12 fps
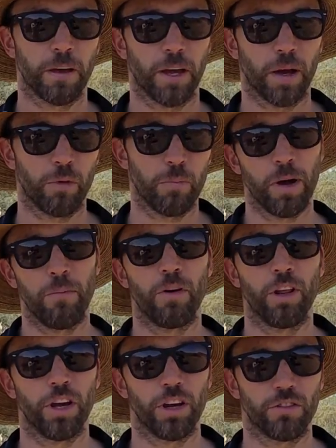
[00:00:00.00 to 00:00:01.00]
Um,
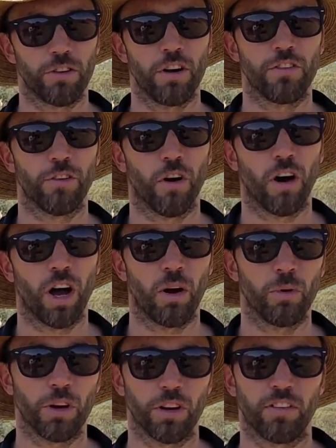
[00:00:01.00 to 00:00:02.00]
remember that at Drones for
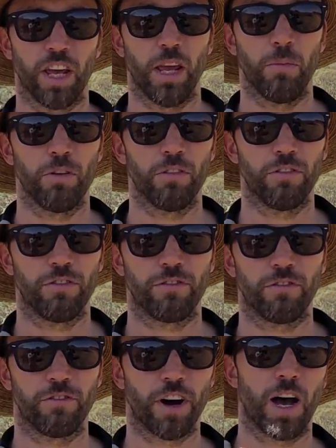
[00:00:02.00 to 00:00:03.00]
Hire, we've got a team of
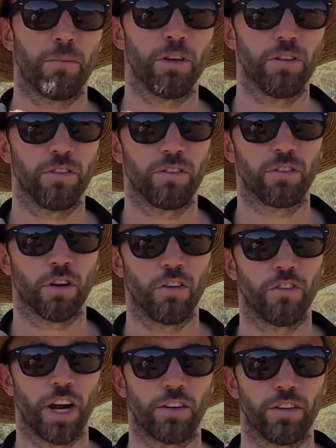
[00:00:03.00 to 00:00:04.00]
farmers,
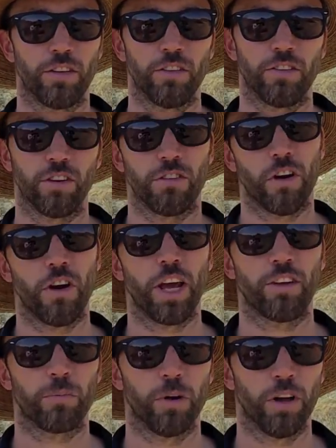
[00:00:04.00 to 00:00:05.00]
contractors, and drone
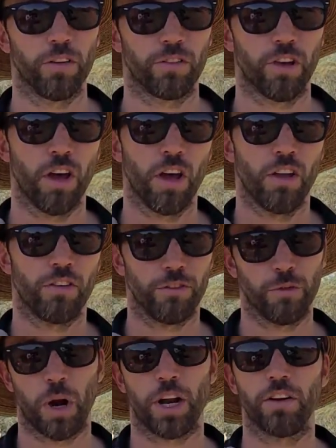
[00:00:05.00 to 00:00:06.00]
experts. So
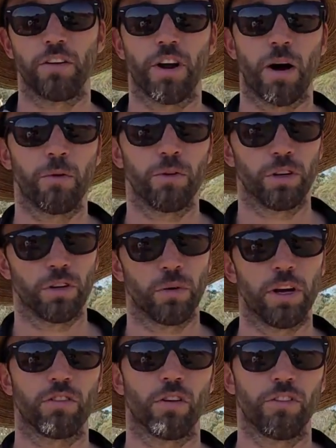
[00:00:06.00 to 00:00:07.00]
if you run into trouble, you can
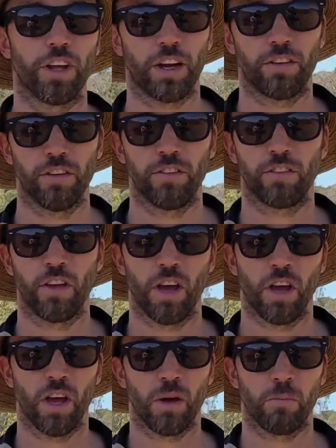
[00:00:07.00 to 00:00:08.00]
always contact us
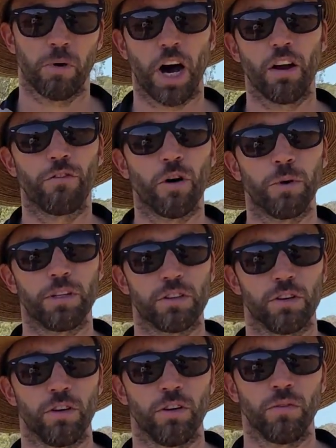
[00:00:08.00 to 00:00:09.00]
part of what we
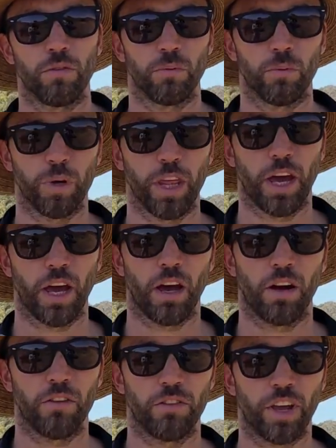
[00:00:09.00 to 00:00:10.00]
do with
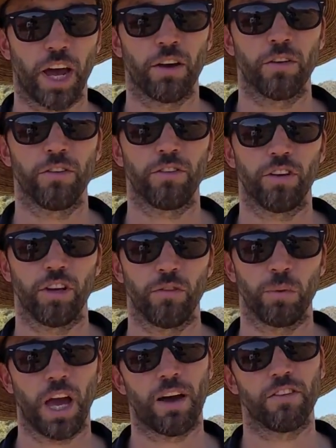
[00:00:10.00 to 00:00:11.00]
our sales
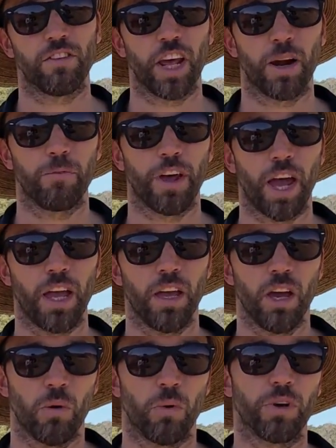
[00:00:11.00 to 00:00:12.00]
is we have a setup day
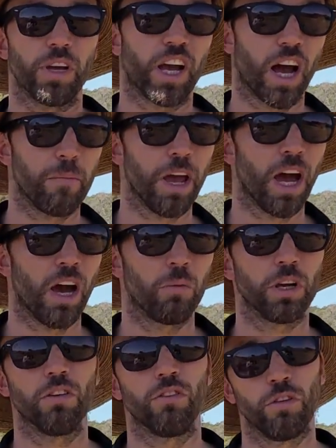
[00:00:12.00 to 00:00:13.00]
where we can come out,
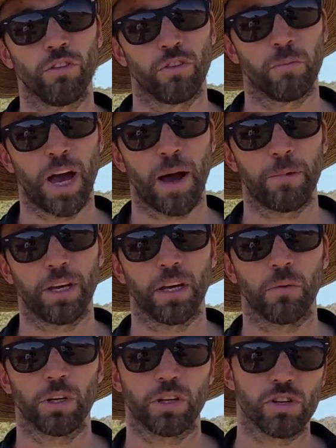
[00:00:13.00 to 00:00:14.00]
we can do some
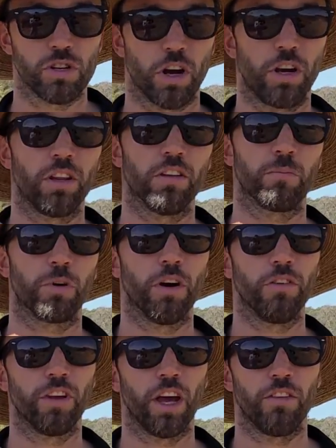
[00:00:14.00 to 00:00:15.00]
mapping, we can show you this
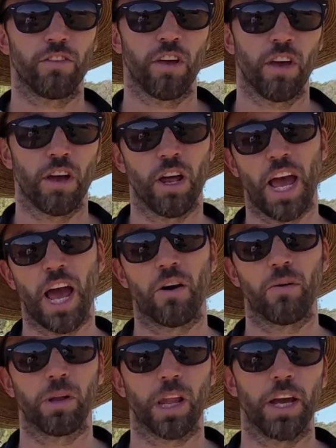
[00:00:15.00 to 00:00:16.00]
process and
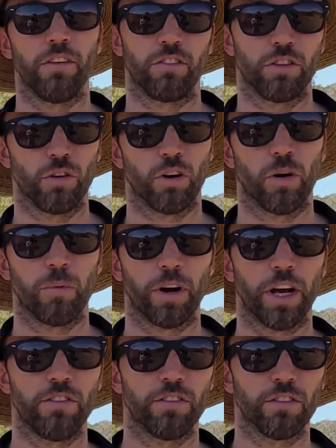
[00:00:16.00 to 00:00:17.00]
how it relates to your
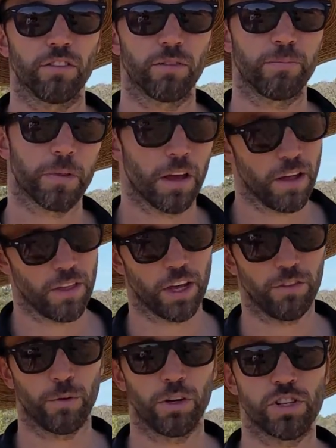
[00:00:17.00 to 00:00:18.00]
operations.
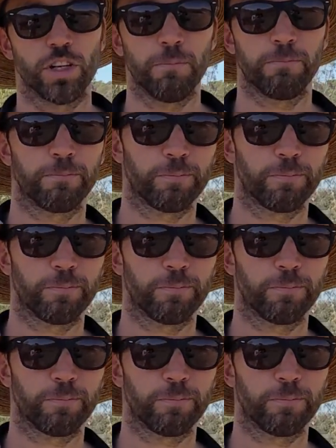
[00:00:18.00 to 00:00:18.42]
Thanks for watching.